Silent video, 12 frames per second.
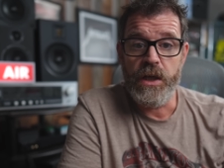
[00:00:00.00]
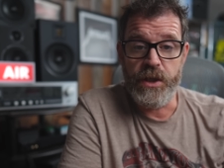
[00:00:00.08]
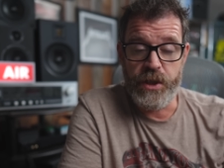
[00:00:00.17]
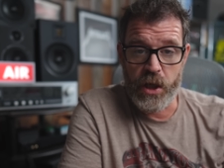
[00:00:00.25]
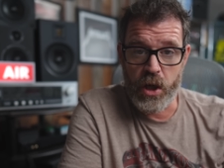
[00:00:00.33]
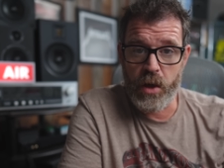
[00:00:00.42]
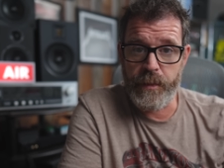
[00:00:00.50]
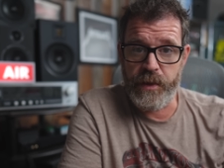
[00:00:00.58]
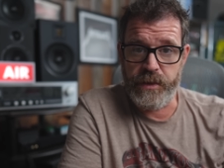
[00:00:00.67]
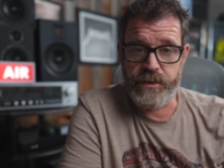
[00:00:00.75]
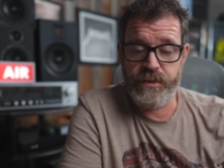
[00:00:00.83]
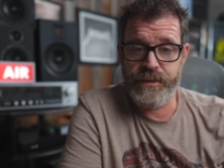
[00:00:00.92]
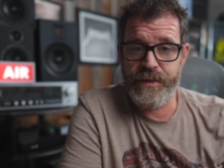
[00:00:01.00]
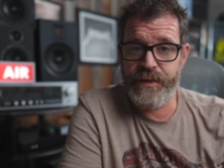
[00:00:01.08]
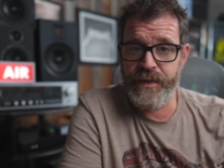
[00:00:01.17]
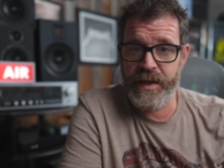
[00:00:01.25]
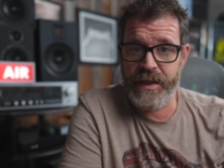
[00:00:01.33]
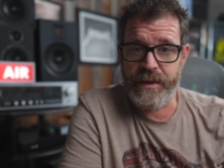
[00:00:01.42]
garbage,
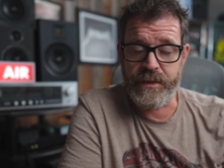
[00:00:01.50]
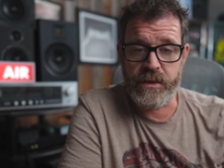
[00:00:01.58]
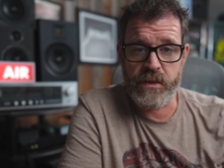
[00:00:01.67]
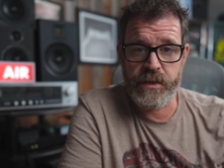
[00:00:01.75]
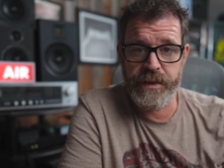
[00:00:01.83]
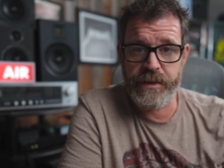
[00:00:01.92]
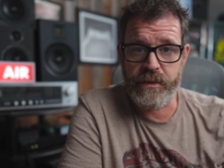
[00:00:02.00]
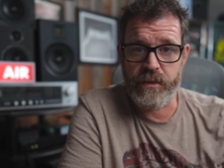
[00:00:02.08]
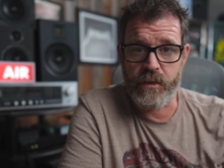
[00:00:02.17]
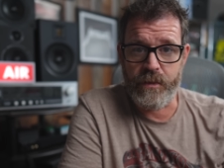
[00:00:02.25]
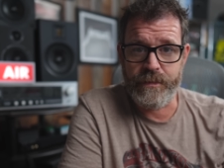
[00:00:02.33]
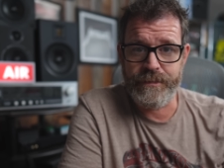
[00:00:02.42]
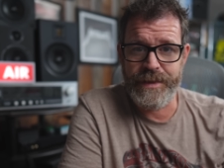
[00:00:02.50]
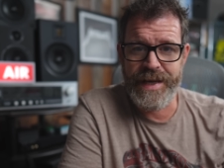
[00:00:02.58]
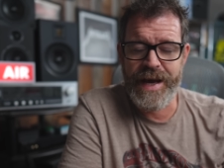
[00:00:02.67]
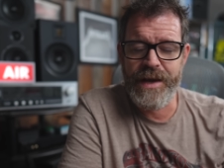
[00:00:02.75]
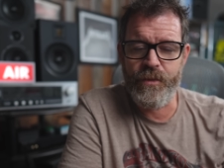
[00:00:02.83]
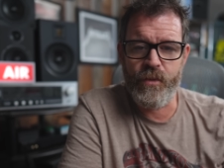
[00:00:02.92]
thin, clinical,
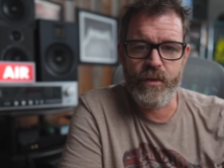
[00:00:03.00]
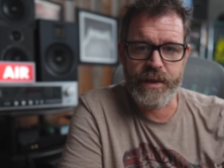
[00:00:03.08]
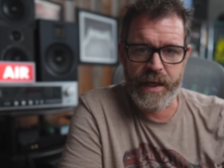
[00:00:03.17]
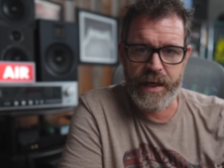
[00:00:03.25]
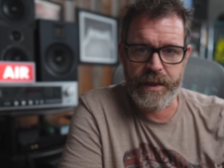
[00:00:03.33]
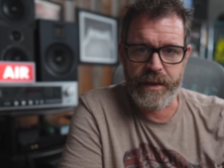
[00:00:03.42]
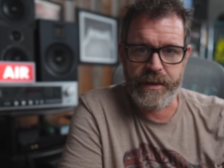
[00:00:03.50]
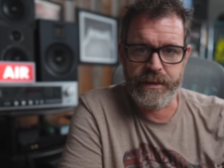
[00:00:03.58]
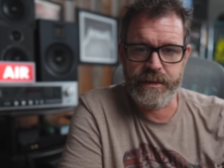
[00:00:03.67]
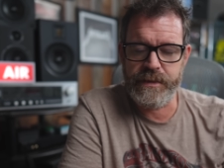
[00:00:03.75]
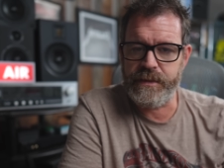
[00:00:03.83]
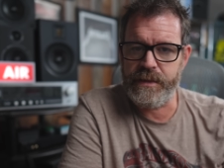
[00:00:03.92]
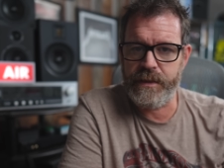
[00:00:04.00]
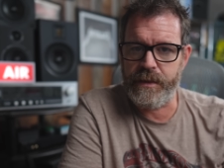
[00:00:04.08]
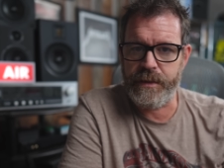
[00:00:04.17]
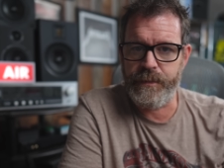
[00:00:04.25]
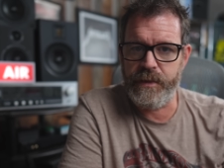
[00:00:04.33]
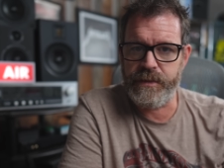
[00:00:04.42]
not organic. It doesn't sound
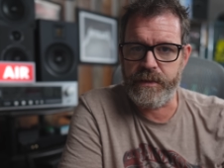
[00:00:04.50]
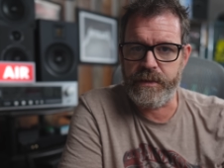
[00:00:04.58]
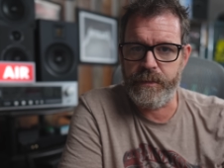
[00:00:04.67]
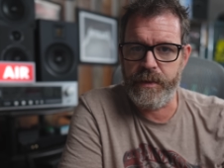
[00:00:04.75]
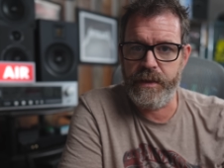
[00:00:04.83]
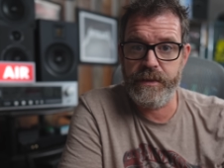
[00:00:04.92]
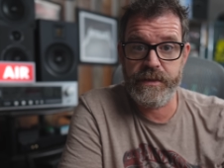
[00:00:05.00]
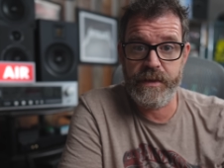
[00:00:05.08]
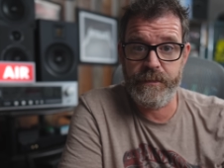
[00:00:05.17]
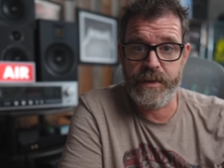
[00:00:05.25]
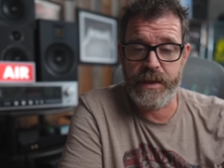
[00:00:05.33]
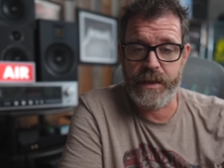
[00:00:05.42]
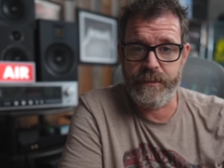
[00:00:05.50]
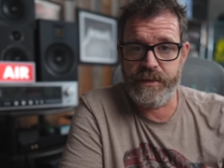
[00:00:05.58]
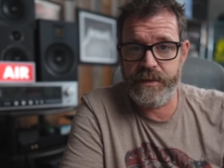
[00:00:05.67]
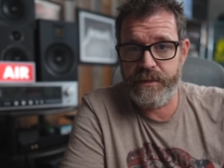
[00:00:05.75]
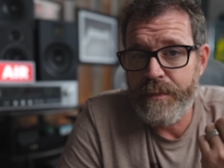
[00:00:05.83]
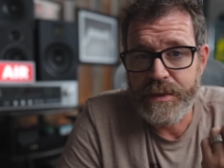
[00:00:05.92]
like music to me
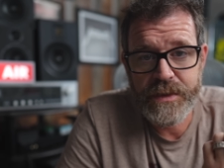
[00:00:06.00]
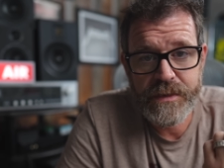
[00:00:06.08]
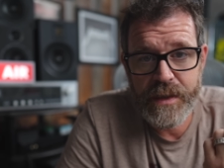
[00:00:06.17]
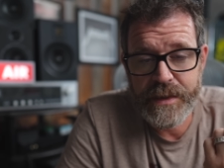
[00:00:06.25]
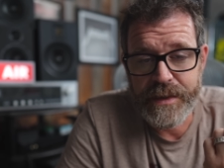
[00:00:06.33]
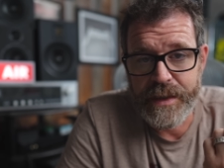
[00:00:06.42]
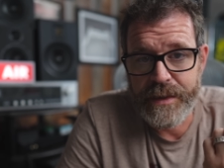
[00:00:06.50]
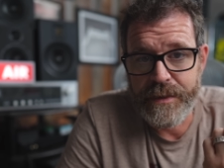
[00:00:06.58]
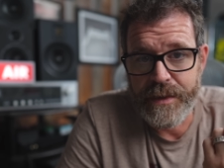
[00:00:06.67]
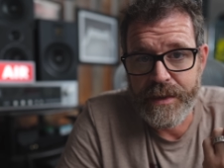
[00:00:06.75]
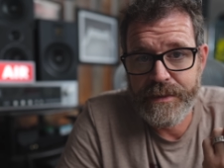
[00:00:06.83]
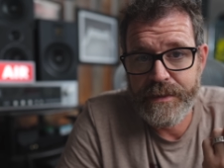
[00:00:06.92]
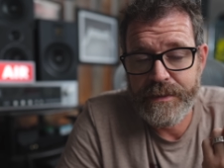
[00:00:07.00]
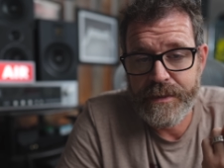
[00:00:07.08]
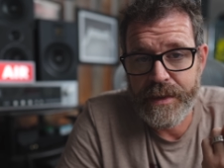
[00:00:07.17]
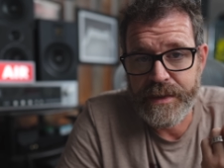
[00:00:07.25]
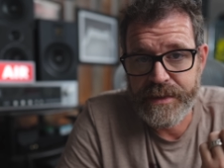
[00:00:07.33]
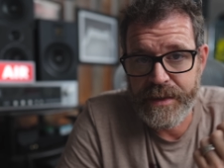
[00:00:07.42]
sometimes. But just like the internet,
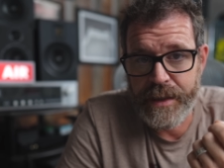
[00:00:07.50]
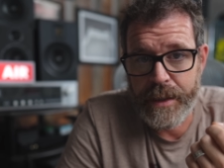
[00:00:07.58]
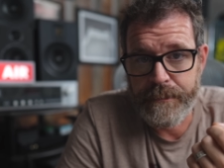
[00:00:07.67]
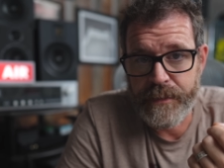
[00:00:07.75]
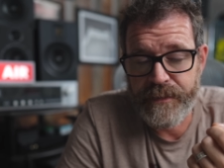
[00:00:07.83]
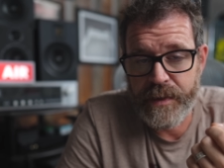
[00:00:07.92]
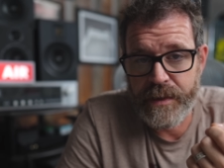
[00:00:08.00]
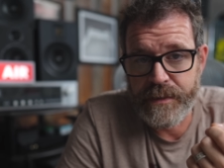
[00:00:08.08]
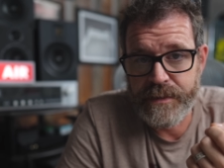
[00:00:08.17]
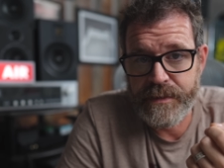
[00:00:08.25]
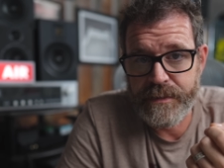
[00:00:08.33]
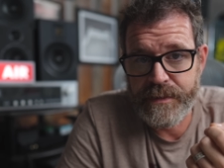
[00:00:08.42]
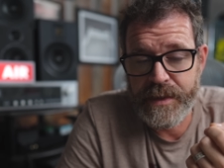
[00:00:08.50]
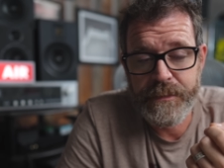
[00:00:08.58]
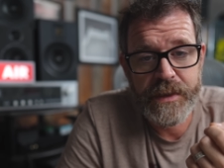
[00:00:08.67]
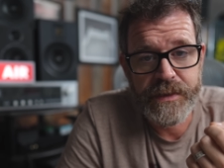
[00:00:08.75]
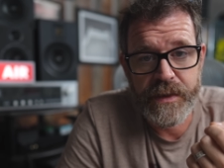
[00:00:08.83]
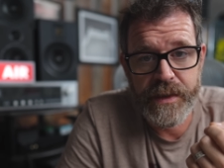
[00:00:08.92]
Class D amplifiers seem
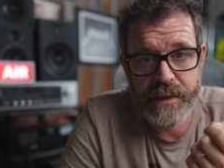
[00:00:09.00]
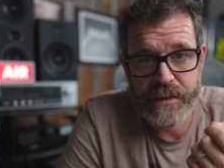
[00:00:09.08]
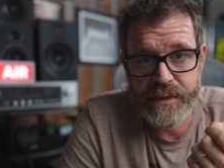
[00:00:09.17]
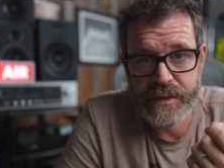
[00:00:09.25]
like they're here to